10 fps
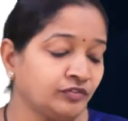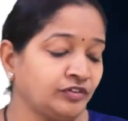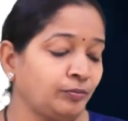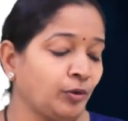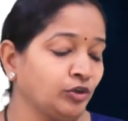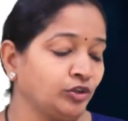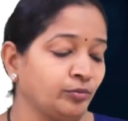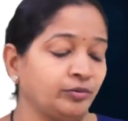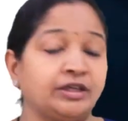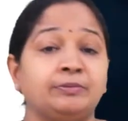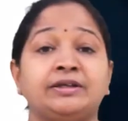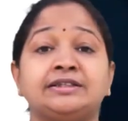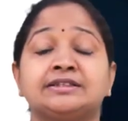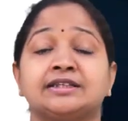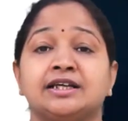the polynomial
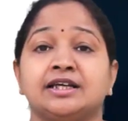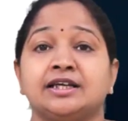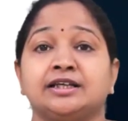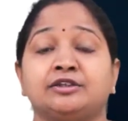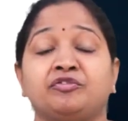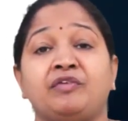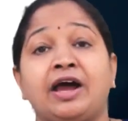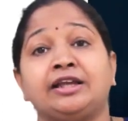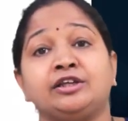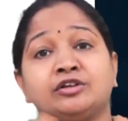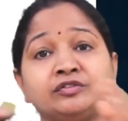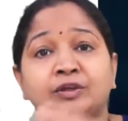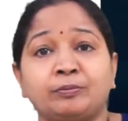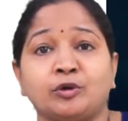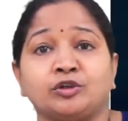is the value of
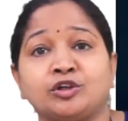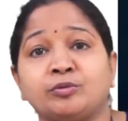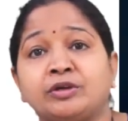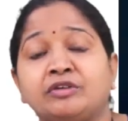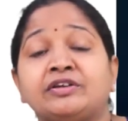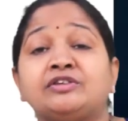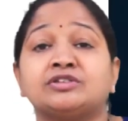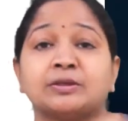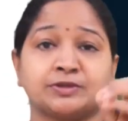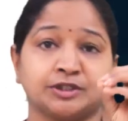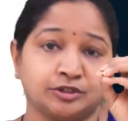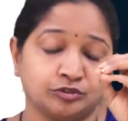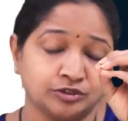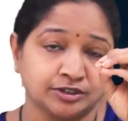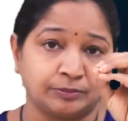the polynomial when you
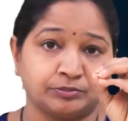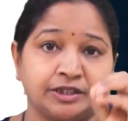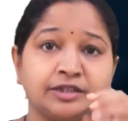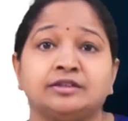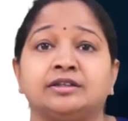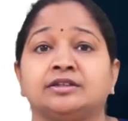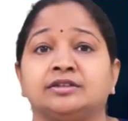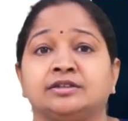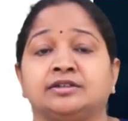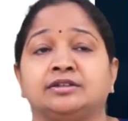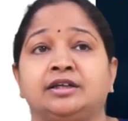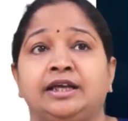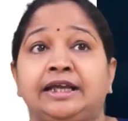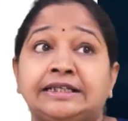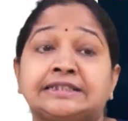substitute something
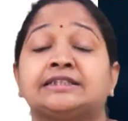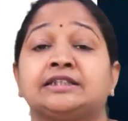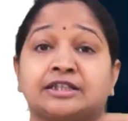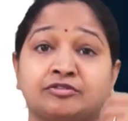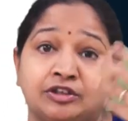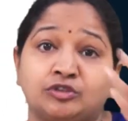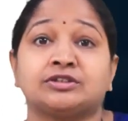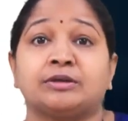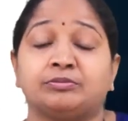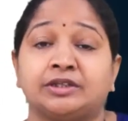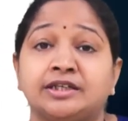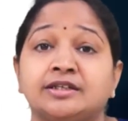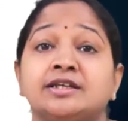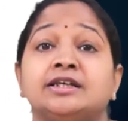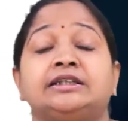x equal to something,
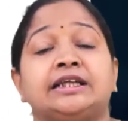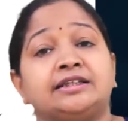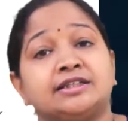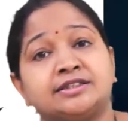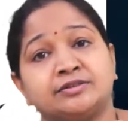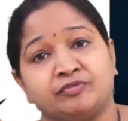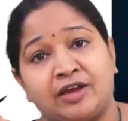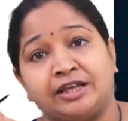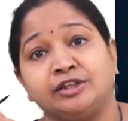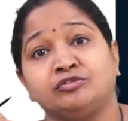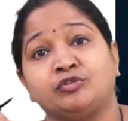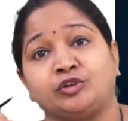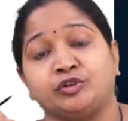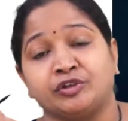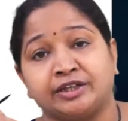then this value
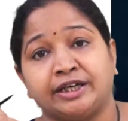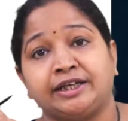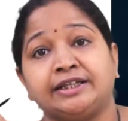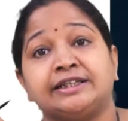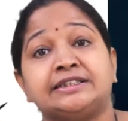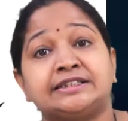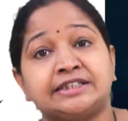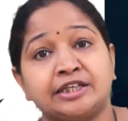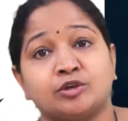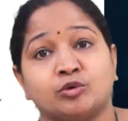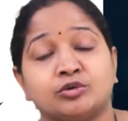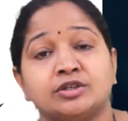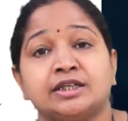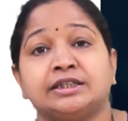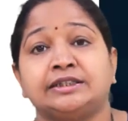what you get is 0,
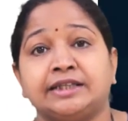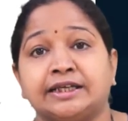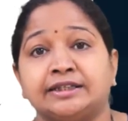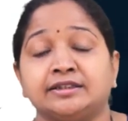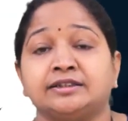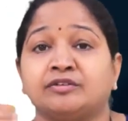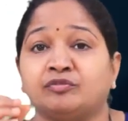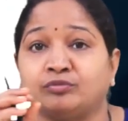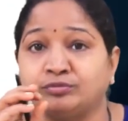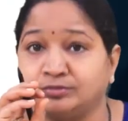then the